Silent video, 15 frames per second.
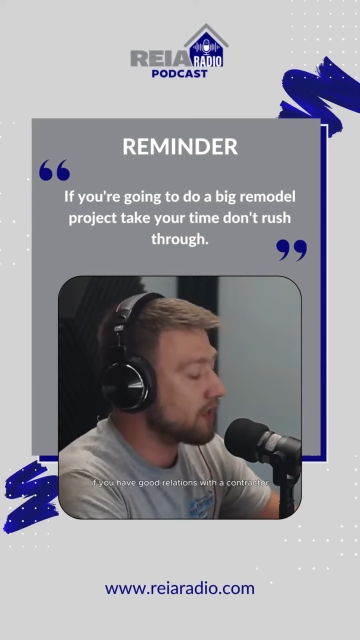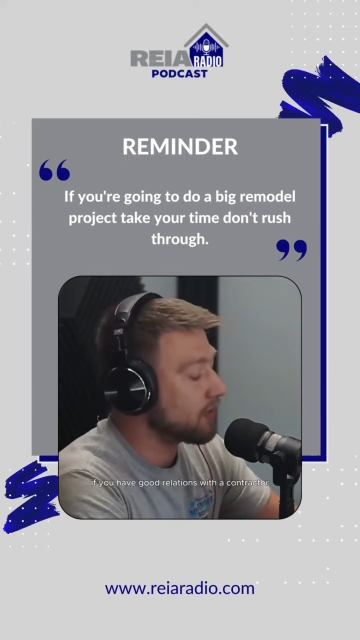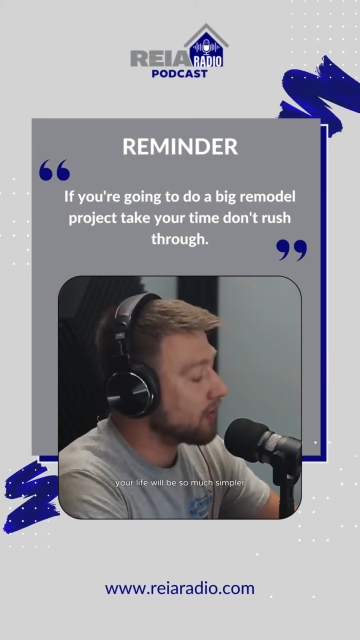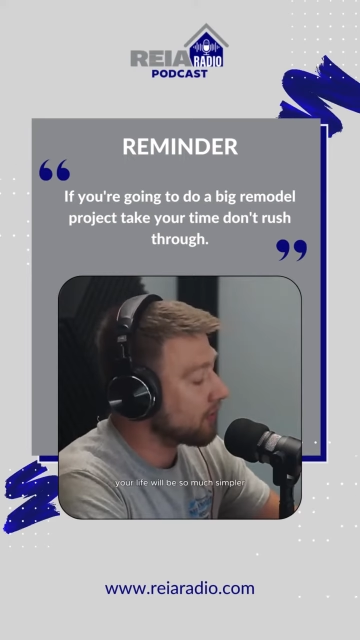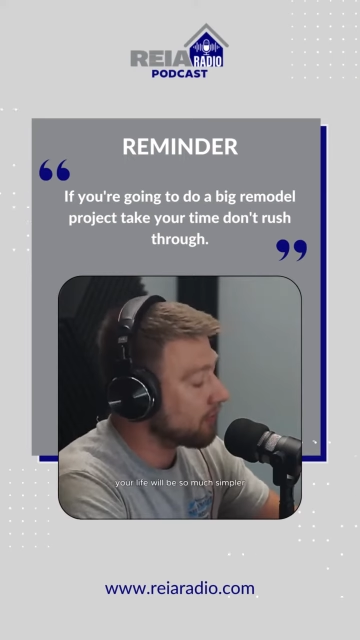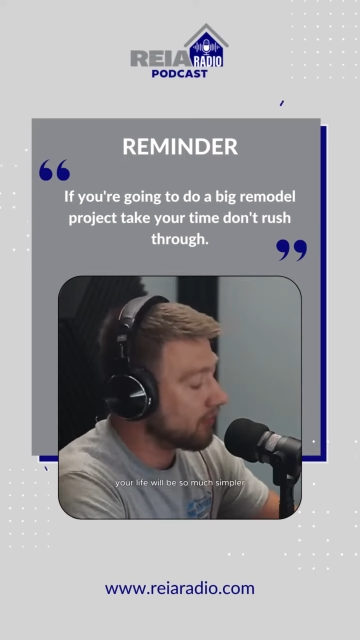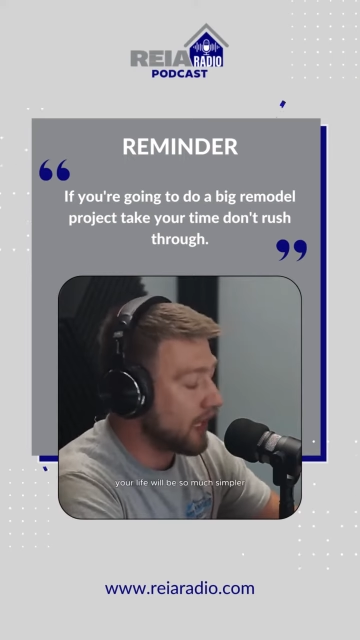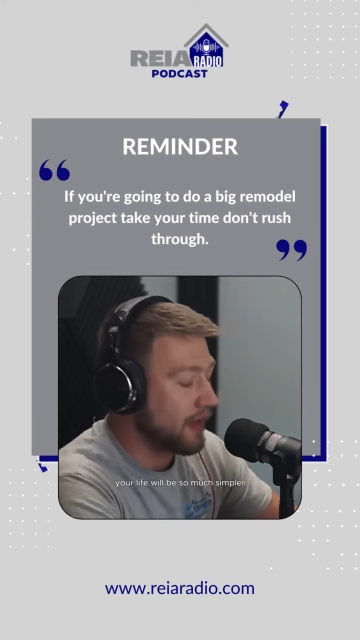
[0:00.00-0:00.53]

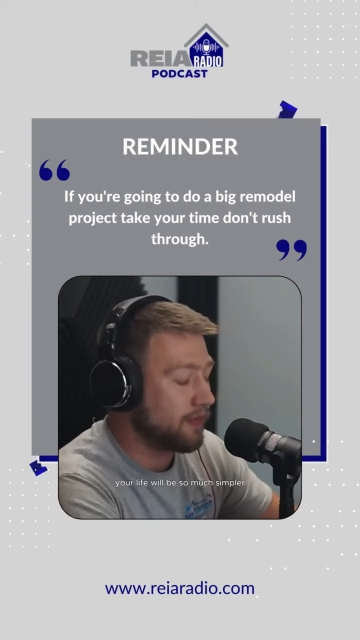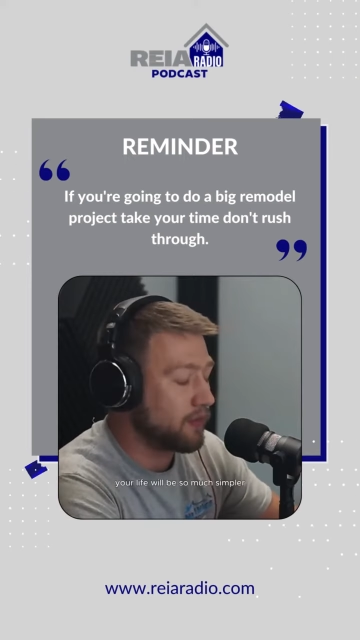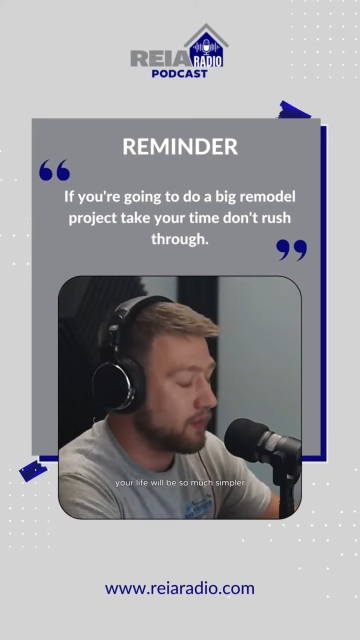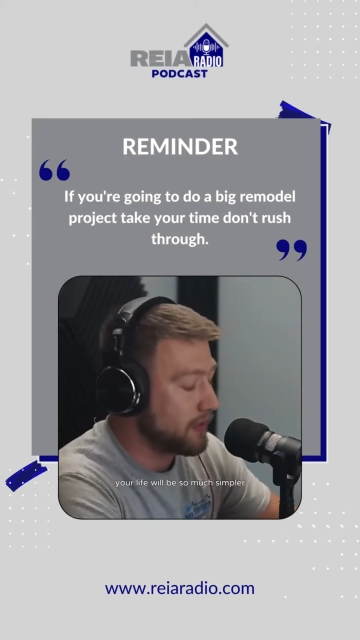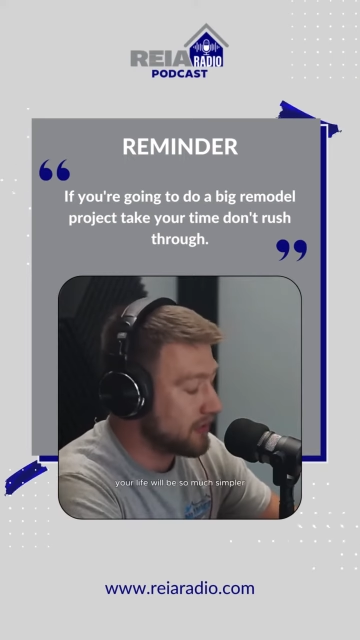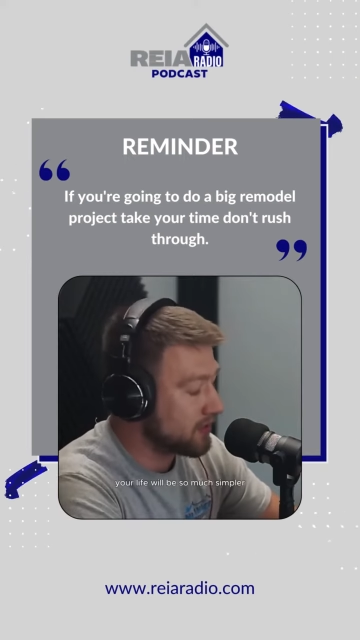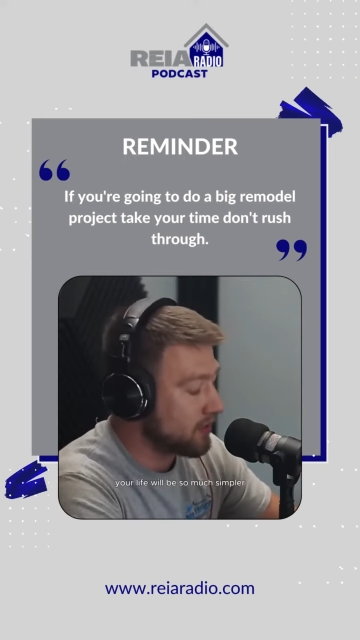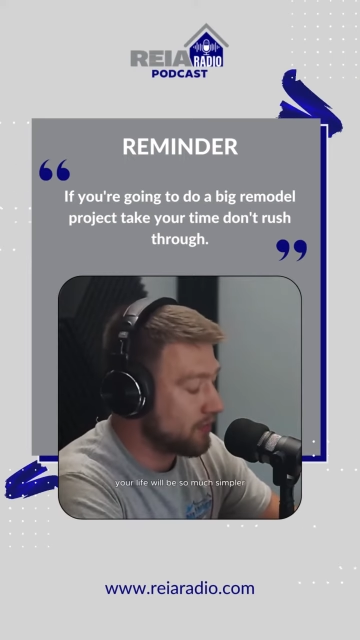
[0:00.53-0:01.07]
your life will
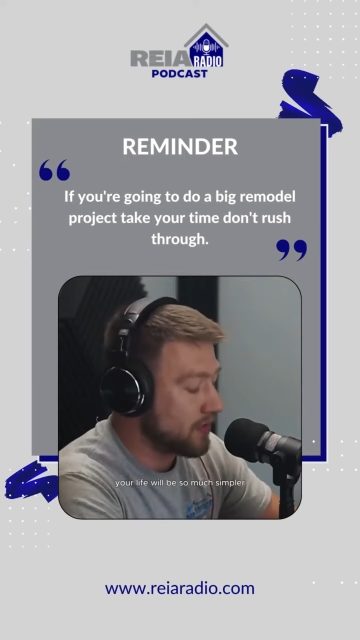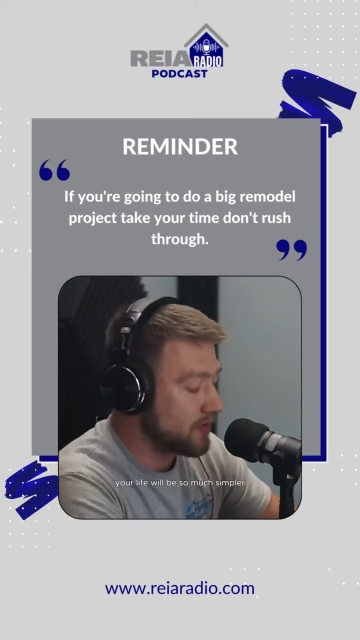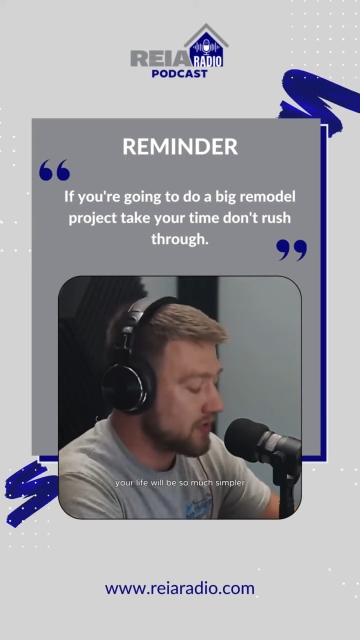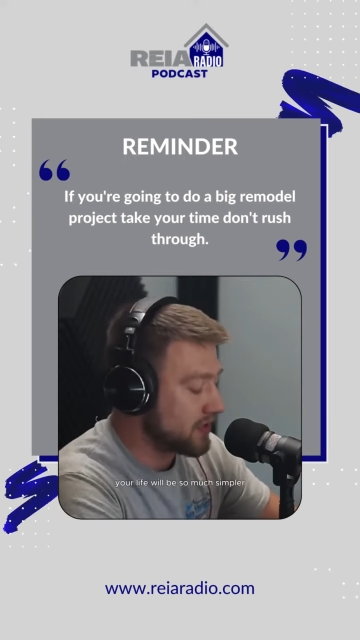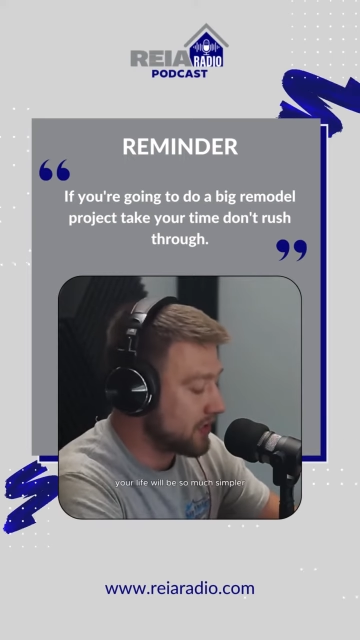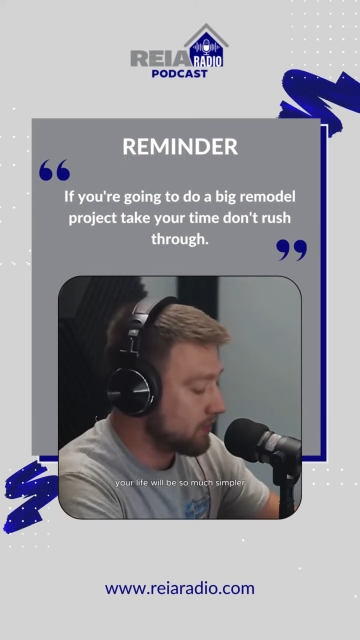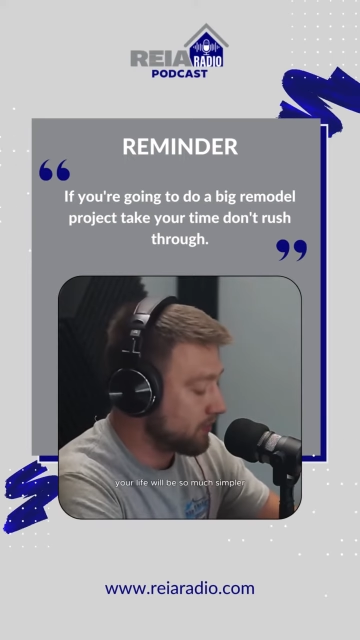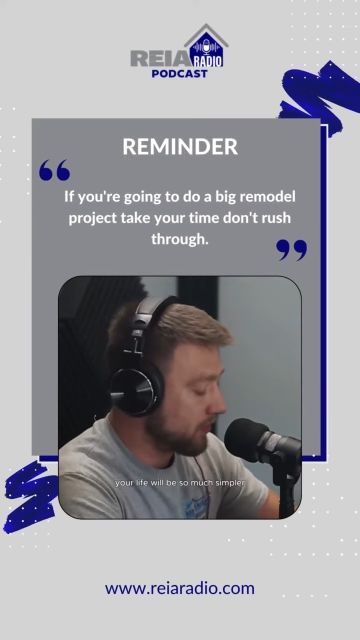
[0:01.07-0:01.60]
be so much
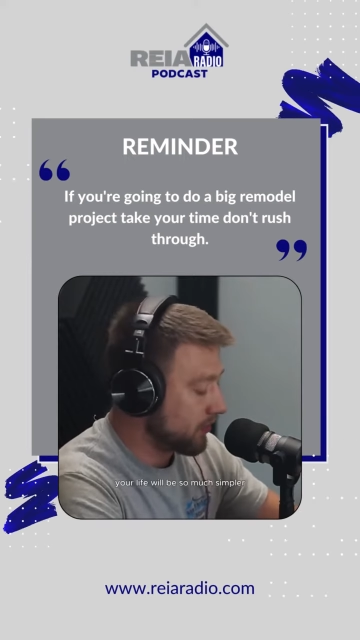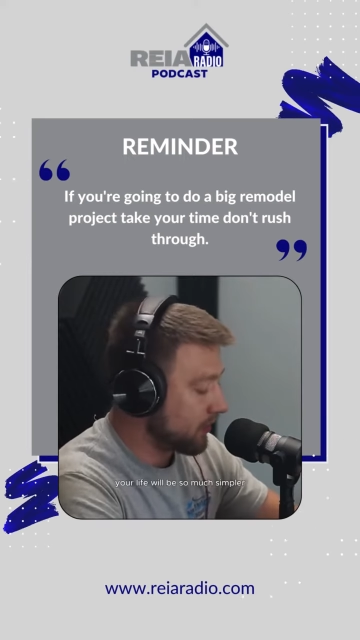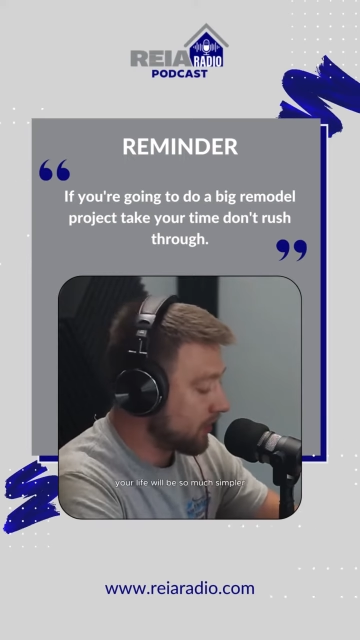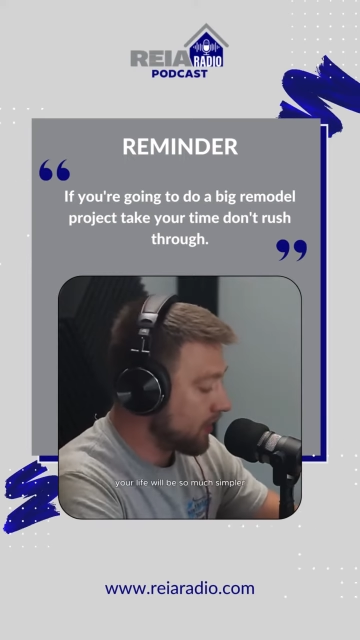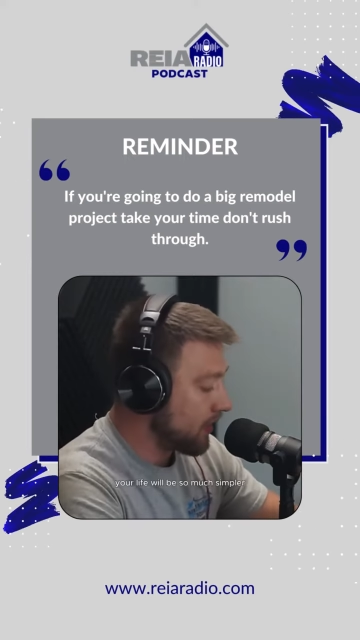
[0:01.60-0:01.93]
simpler.